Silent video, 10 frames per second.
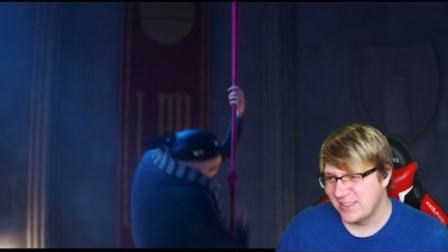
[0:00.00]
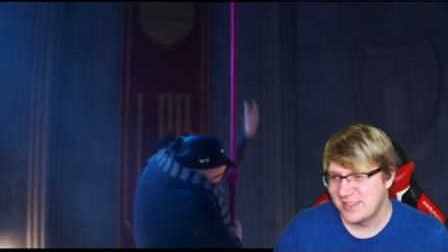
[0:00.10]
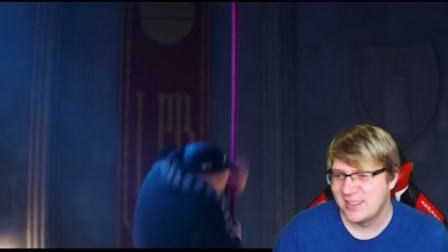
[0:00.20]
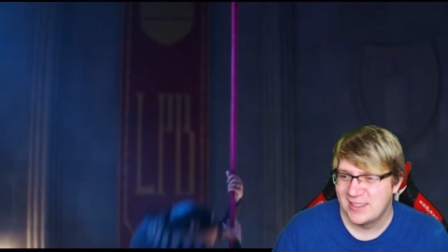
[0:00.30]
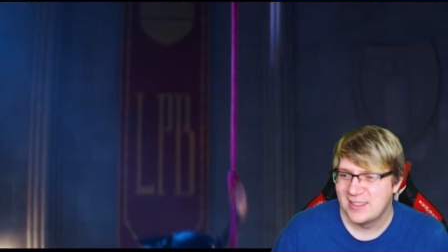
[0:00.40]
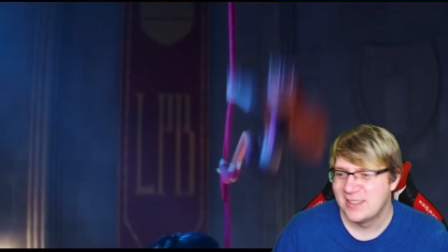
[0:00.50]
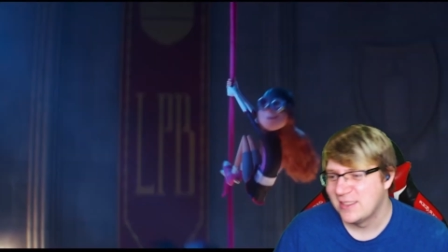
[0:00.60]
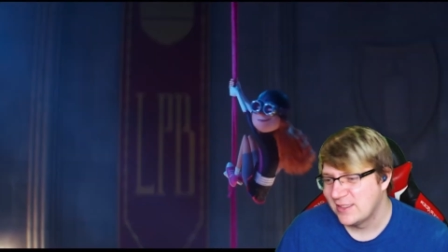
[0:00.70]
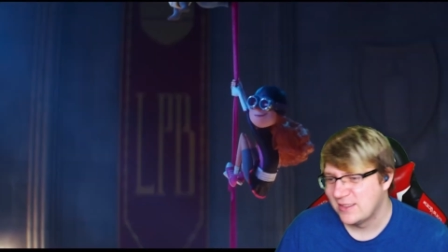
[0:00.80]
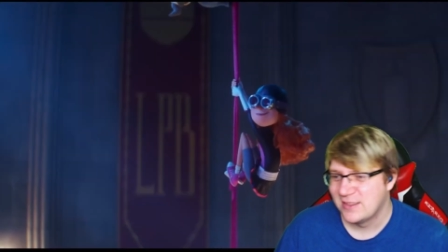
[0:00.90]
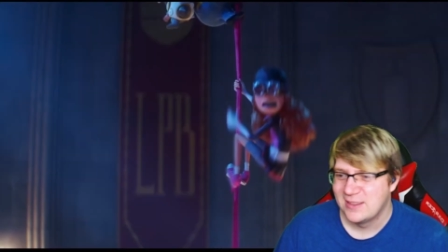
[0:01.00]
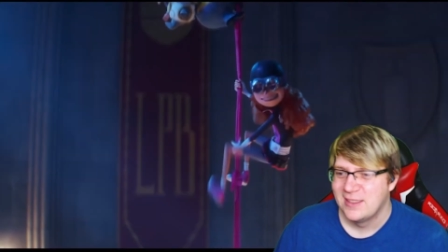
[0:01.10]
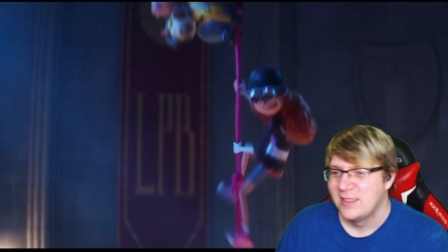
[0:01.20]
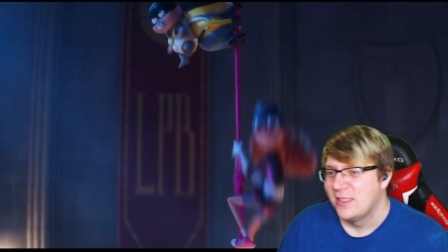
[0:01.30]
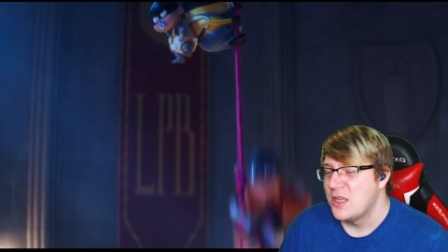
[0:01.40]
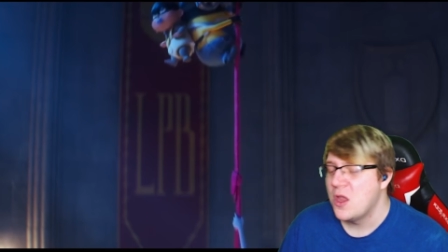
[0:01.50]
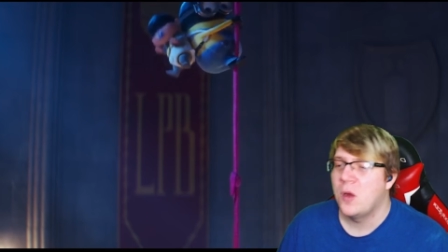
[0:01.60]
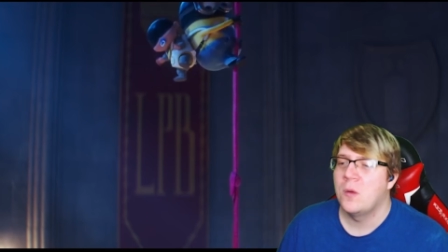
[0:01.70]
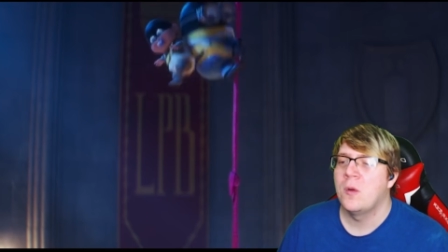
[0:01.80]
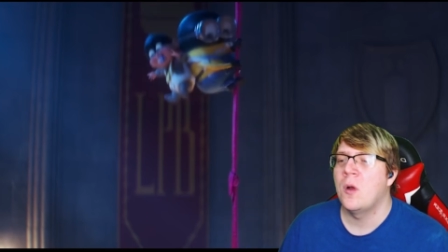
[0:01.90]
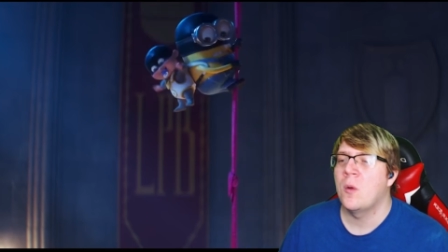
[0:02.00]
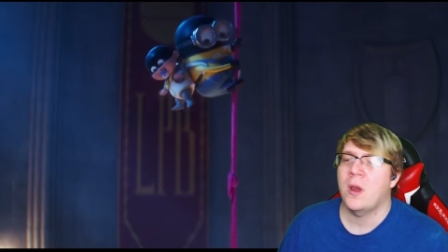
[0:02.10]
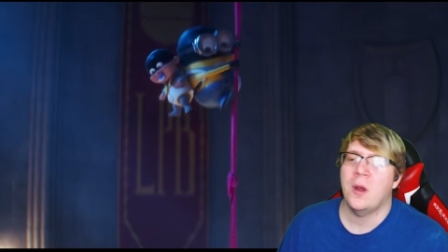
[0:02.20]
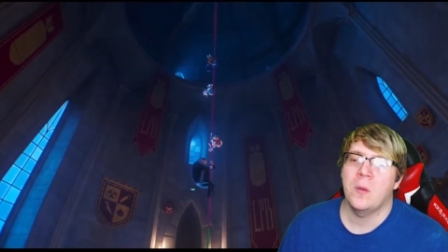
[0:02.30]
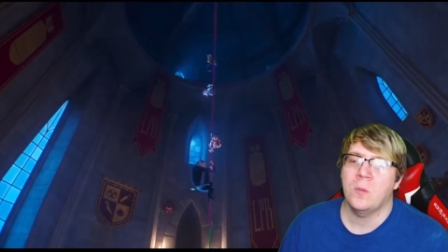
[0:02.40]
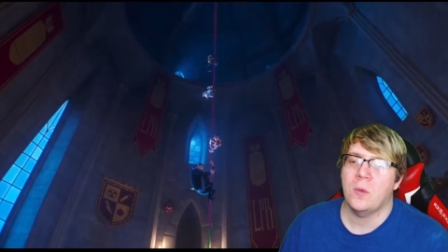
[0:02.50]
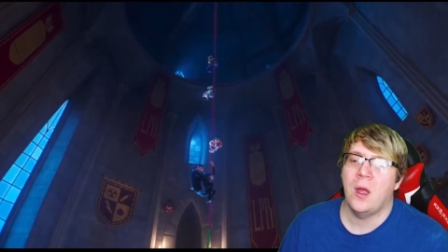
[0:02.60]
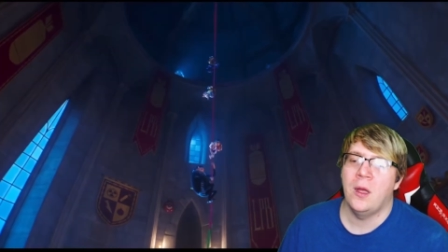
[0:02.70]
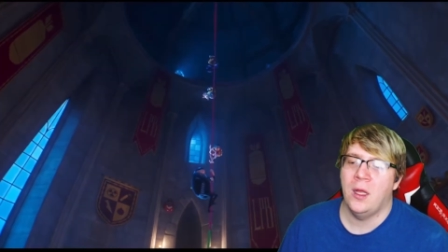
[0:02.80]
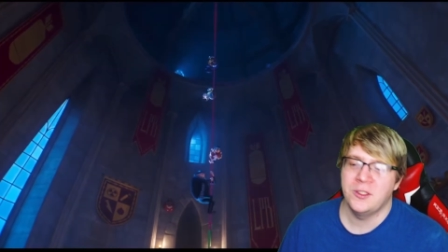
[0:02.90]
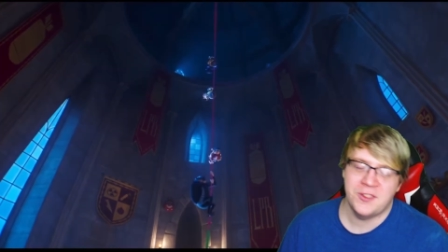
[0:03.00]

the most important part. you know, well, well I'll,